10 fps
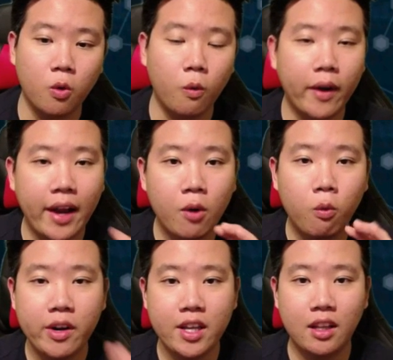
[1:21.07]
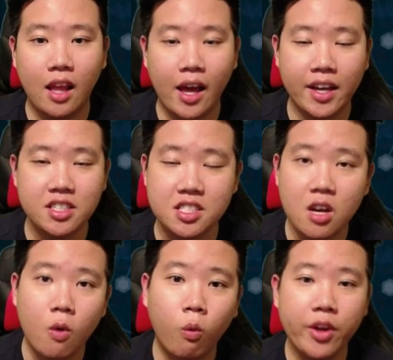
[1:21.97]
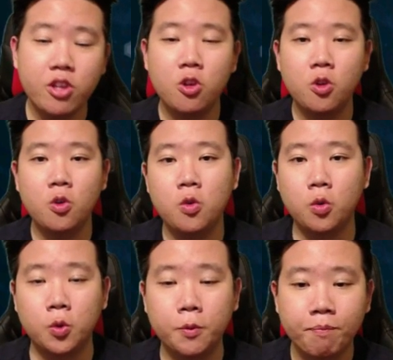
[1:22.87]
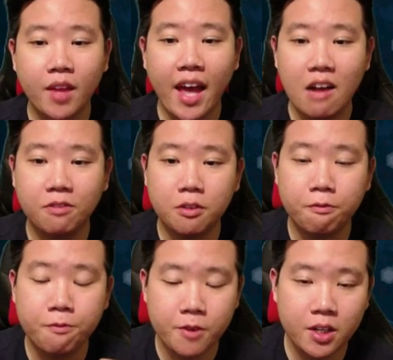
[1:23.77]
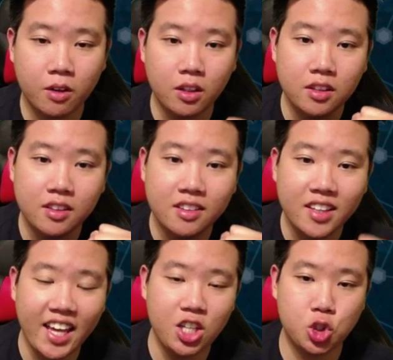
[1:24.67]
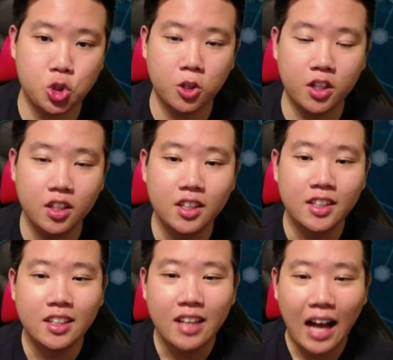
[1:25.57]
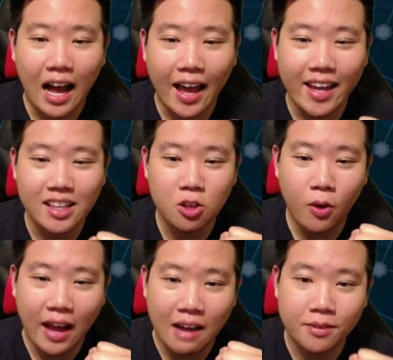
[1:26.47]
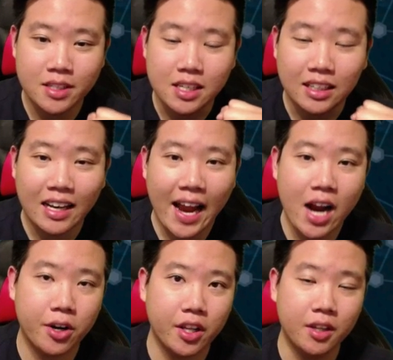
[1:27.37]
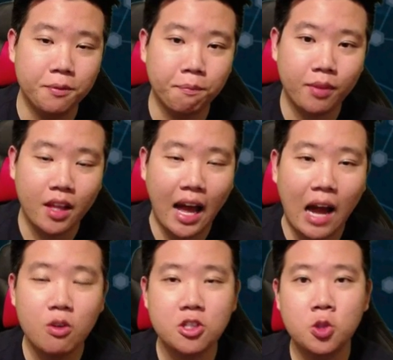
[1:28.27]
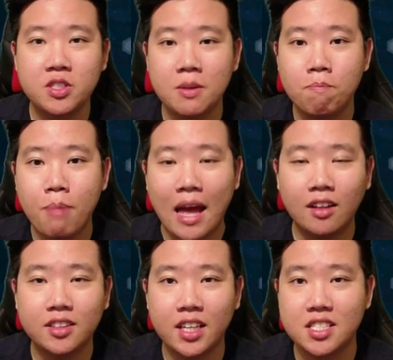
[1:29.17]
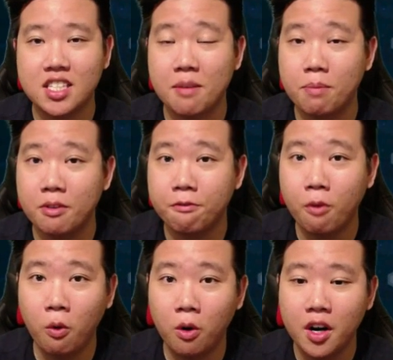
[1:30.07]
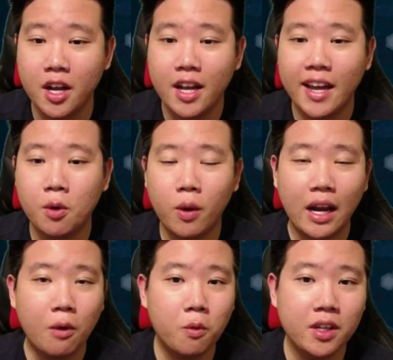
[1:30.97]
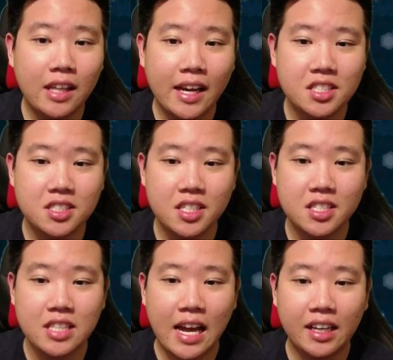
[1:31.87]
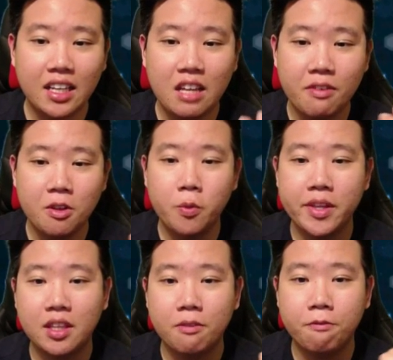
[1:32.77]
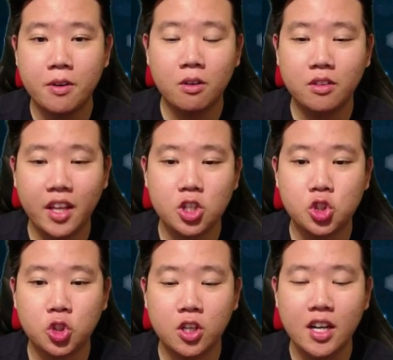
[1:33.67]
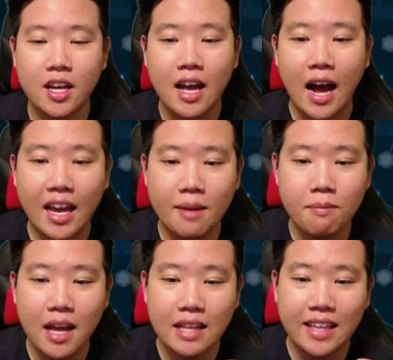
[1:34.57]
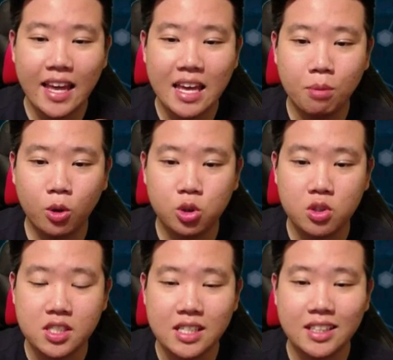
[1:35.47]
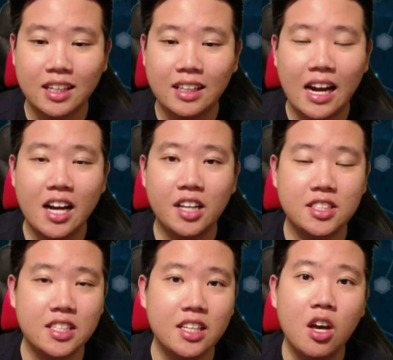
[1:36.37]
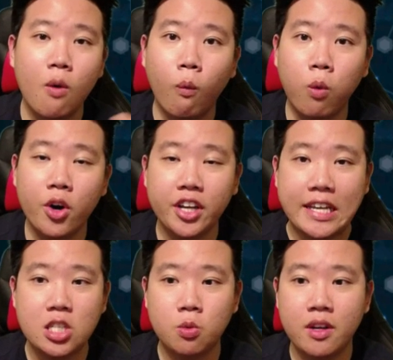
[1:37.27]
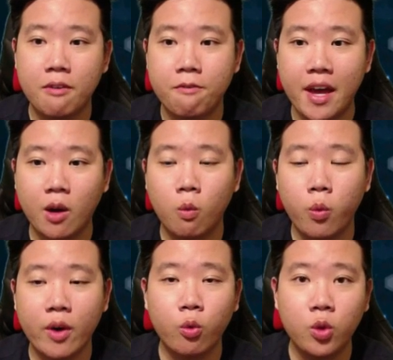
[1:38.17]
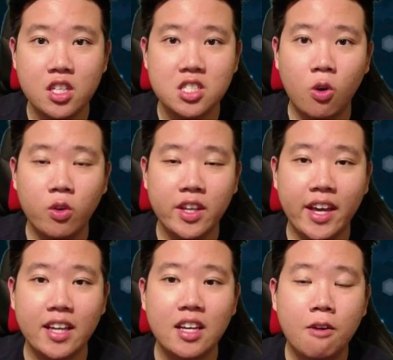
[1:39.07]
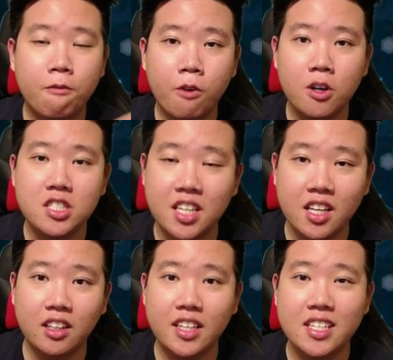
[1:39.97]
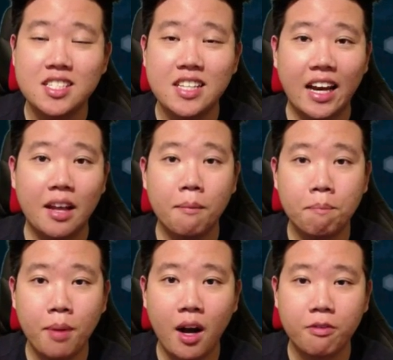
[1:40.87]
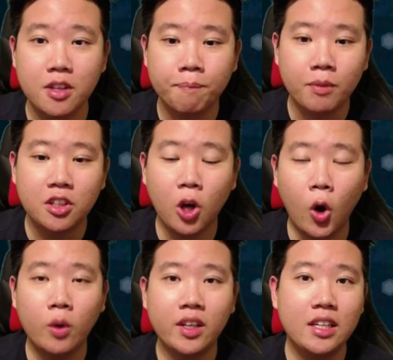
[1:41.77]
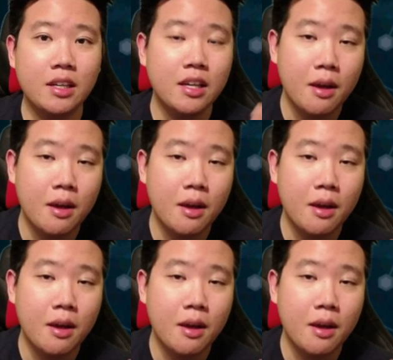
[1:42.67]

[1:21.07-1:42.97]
what I realized, when you have the feral nature and you have this clarity, I was doing some battle testing before, and what I realized is that even with the feral nature, I am not able to see the clarity work into an effect where Yi Song-ye first skill is getting buffed. The only